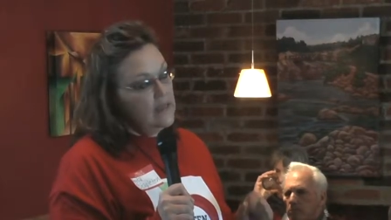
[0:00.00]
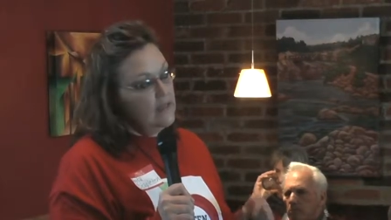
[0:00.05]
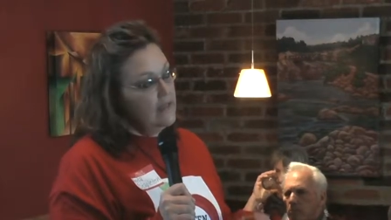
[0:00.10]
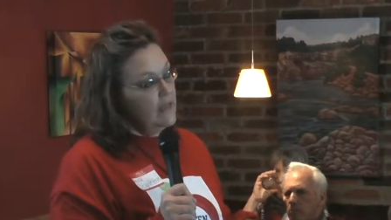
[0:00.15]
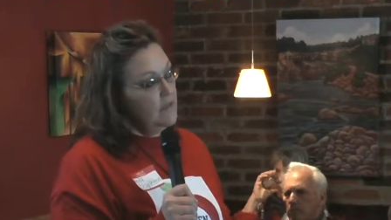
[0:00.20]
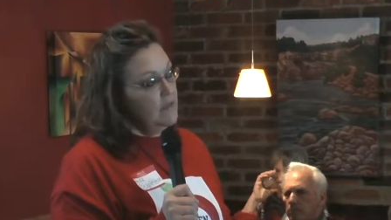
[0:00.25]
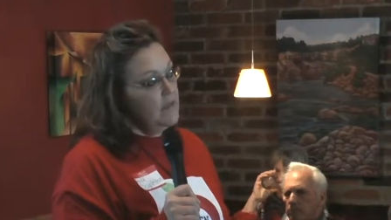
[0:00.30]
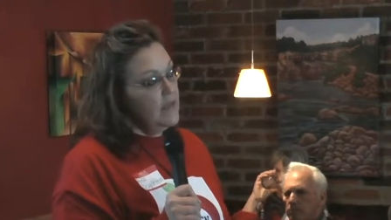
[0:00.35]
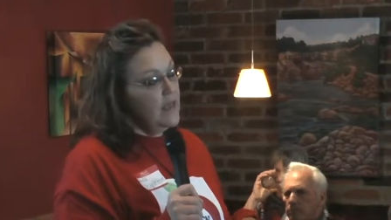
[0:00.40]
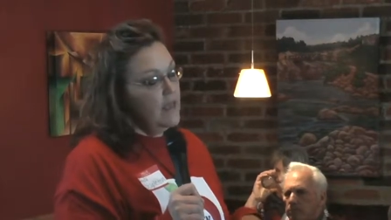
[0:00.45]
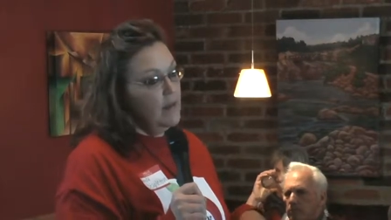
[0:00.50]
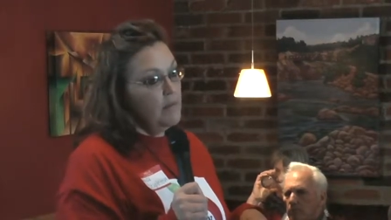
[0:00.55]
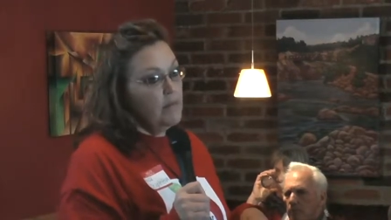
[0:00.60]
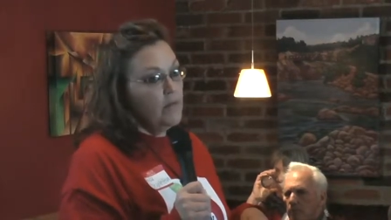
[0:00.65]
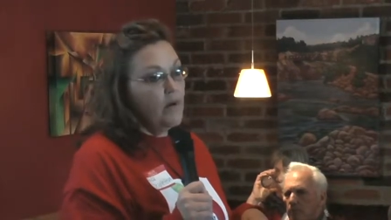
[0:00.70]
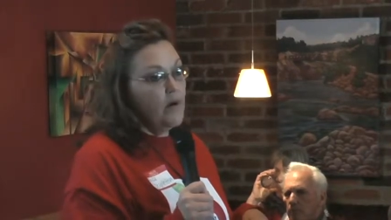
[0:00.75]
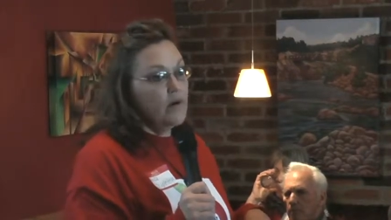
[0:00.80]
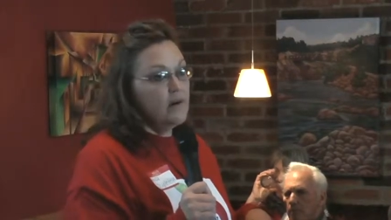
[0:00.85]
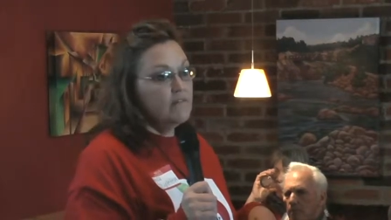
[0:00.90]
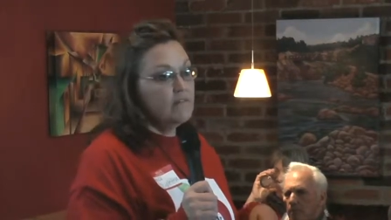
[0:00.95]
and they became
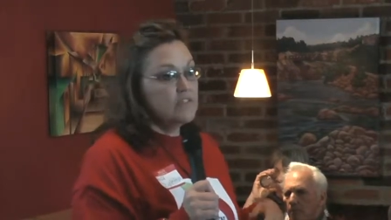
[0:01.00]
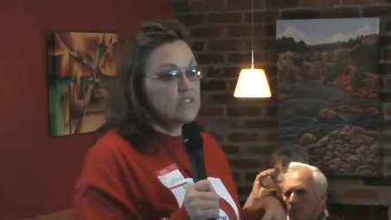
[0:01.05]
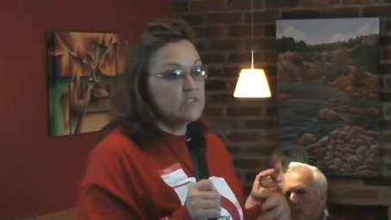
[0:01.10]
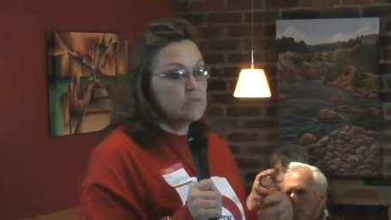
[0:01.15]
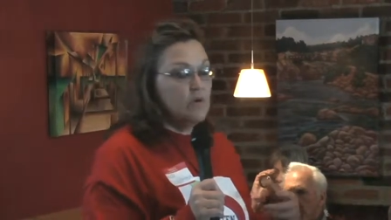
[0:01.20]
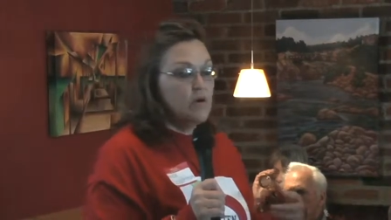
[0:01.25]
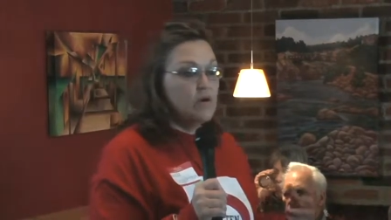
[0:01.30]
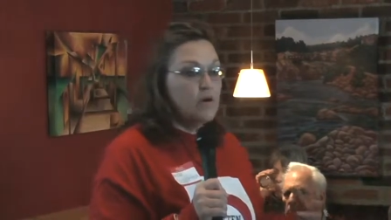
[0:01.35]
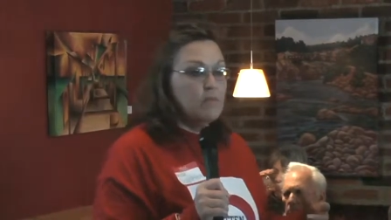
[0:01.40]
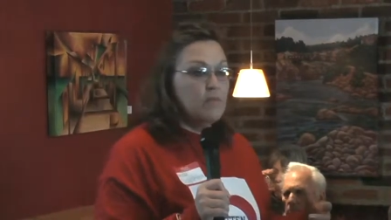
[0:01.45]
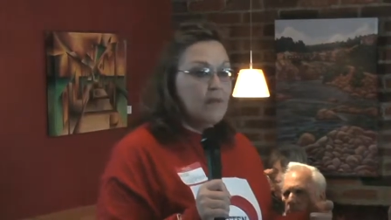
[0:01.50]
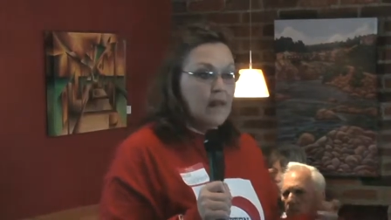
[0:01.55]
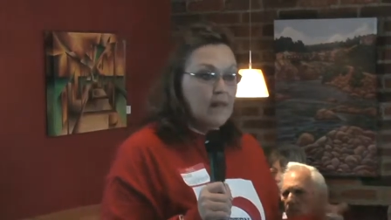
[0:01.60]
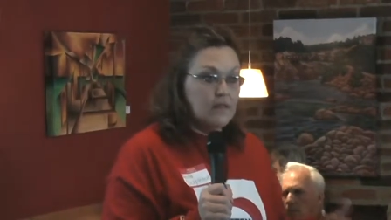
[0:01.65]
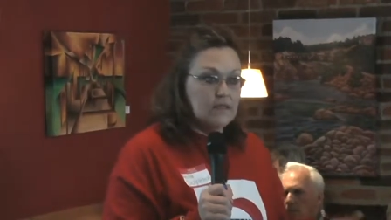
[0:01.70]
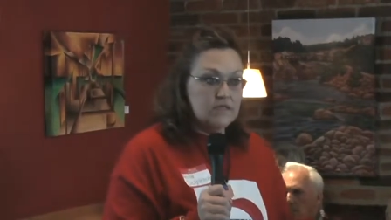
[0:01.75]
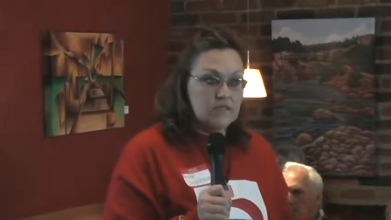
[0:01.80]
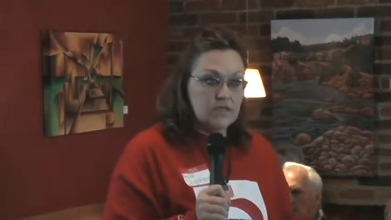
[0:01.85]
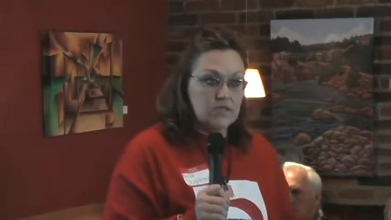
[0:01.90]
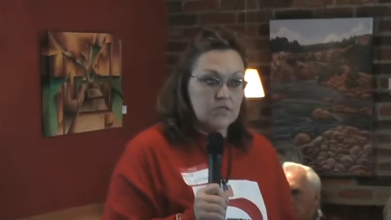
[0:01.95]
part of the Smarter
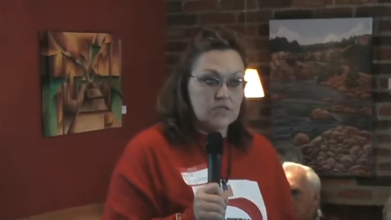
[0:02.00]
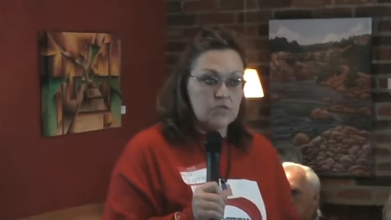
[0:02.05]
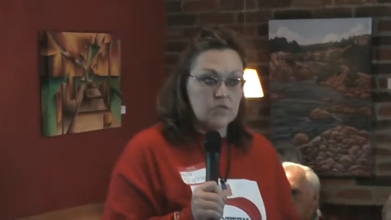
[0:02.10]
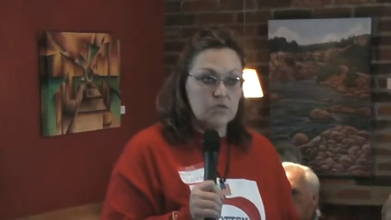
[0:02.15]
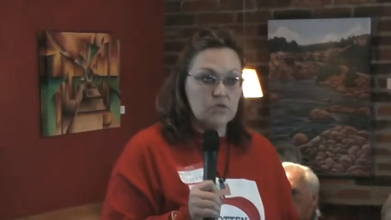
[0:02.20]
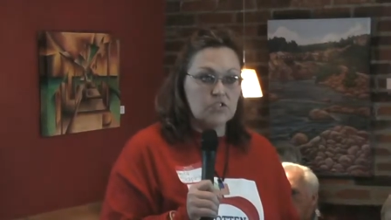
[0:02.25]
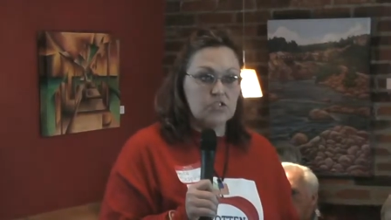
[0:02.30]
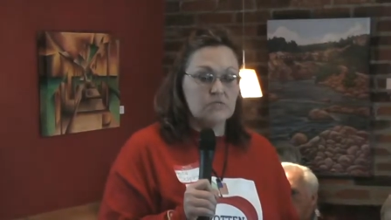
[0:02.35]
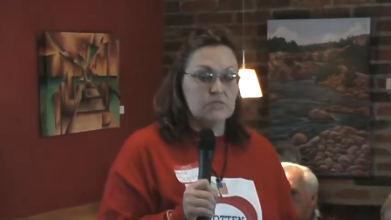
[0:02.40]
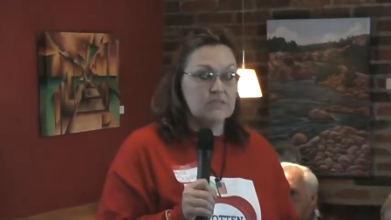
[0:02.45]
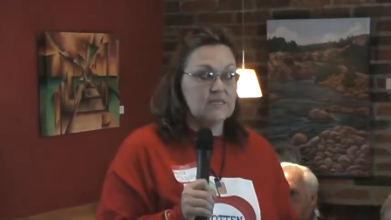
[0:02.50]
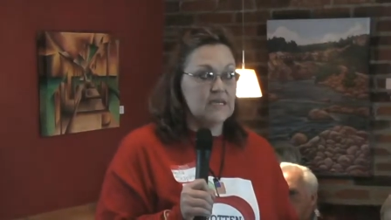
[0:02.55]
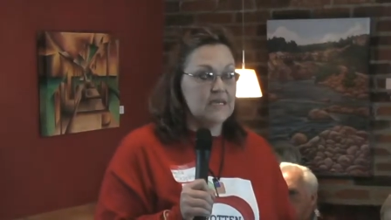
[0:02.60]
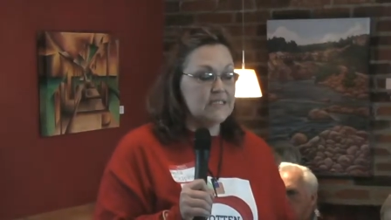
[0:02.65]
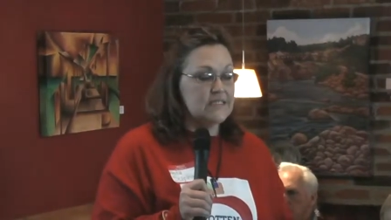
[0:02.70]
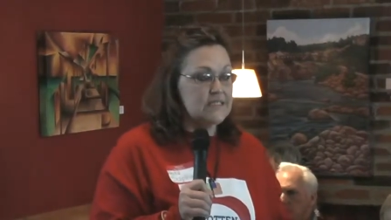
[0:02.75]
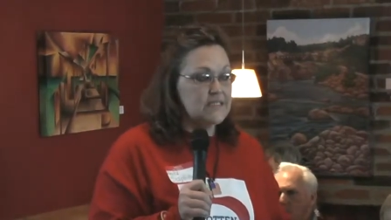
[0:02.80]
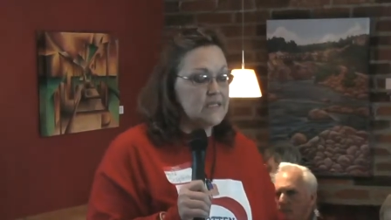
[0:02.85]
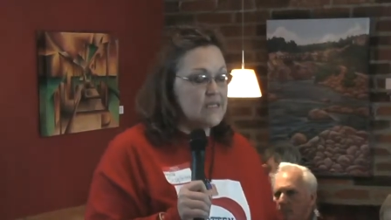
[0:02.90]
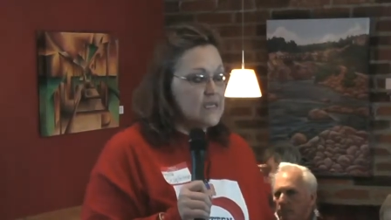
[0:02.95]
Balance Consortium
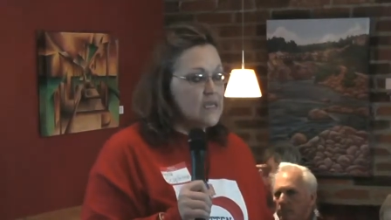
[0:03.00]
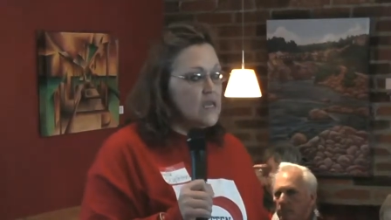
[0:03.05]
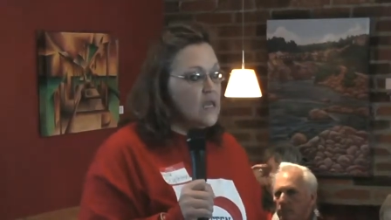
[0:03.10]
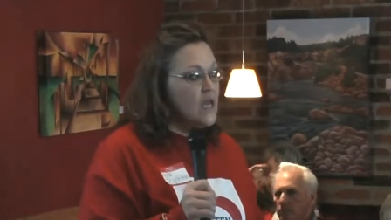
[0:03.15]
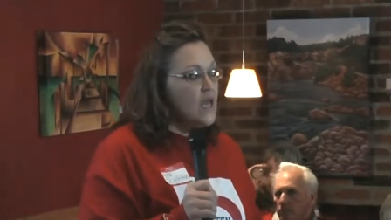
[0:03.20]
testing.